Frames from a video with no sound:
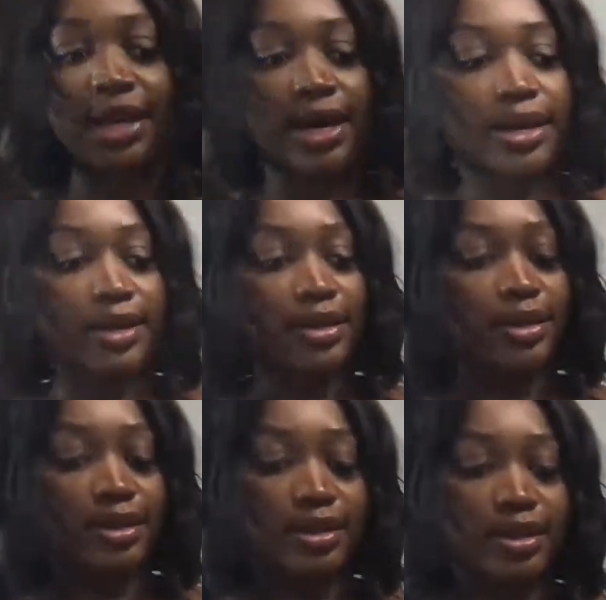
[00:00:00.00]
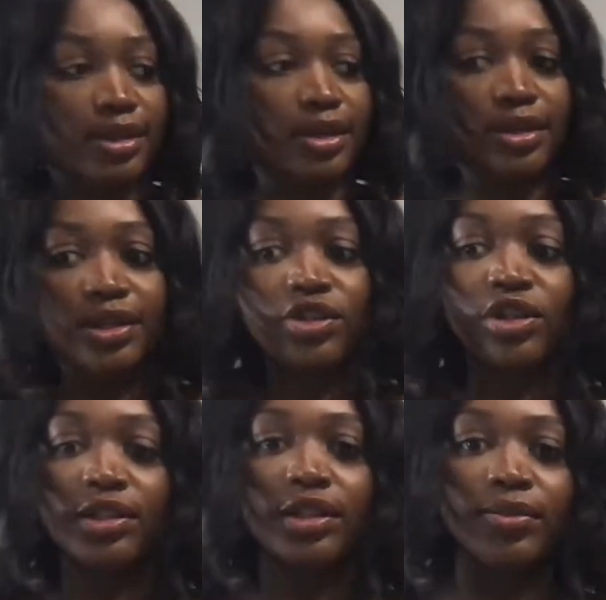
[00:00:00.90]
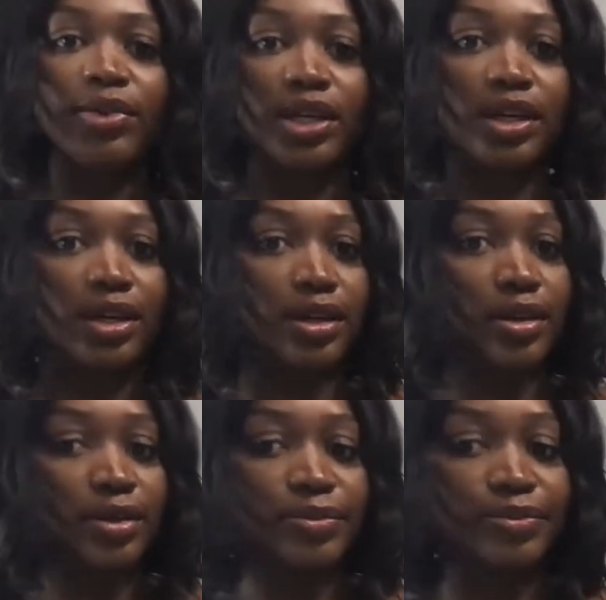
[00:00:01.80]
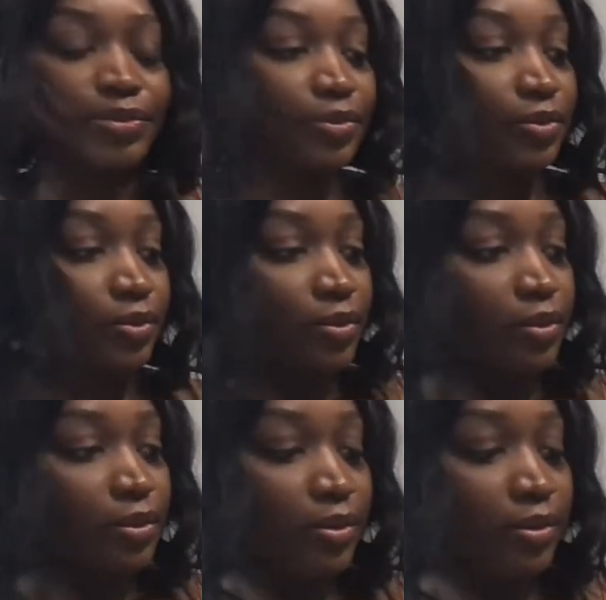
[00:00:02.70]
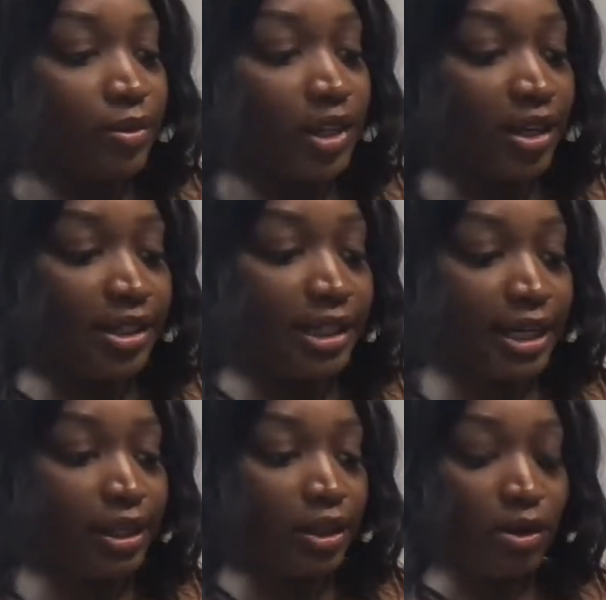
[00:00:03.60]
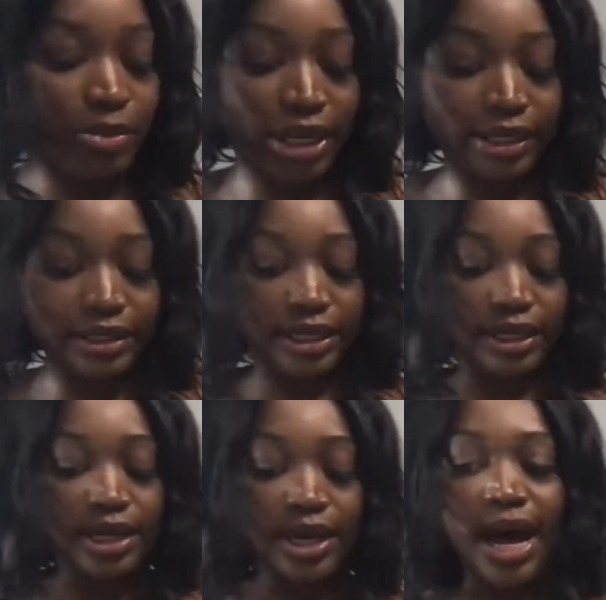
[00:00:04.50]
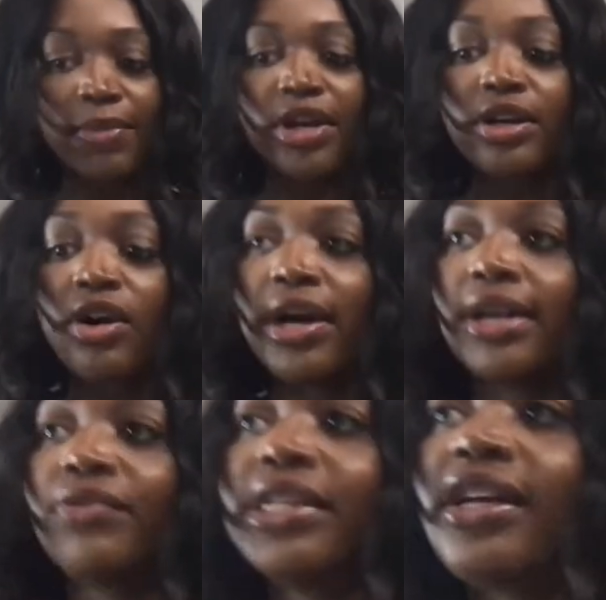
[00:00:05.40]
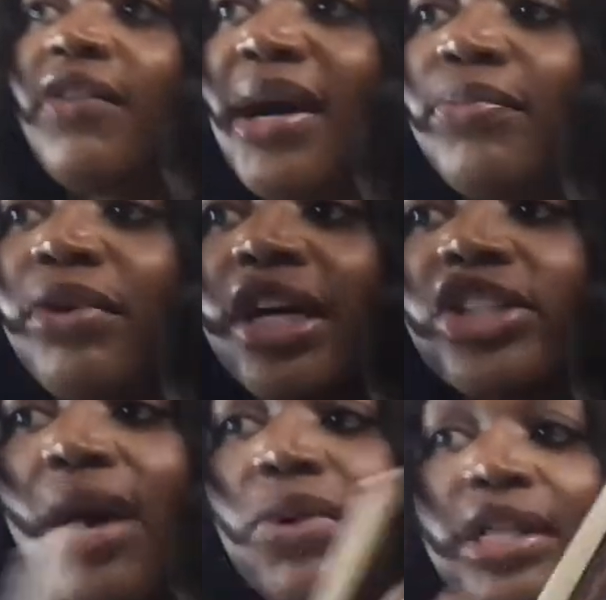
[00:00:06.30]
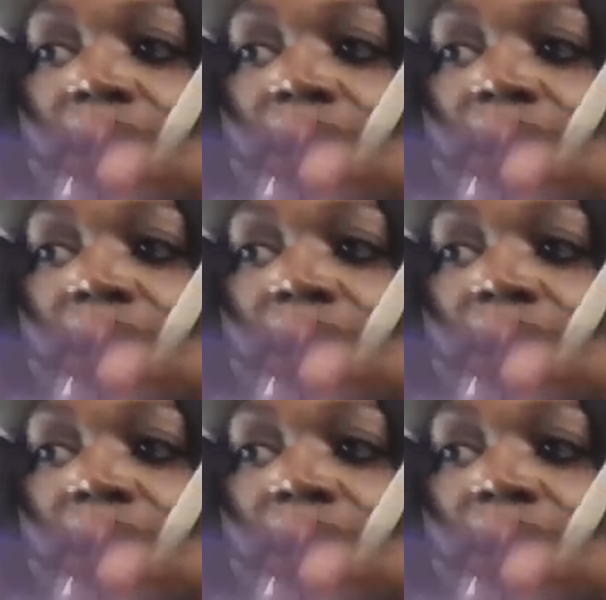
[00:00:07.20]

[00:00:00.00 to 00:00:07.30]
that. This just could be a standalone painting. I'm going to go ahead and rinse off my brush. I want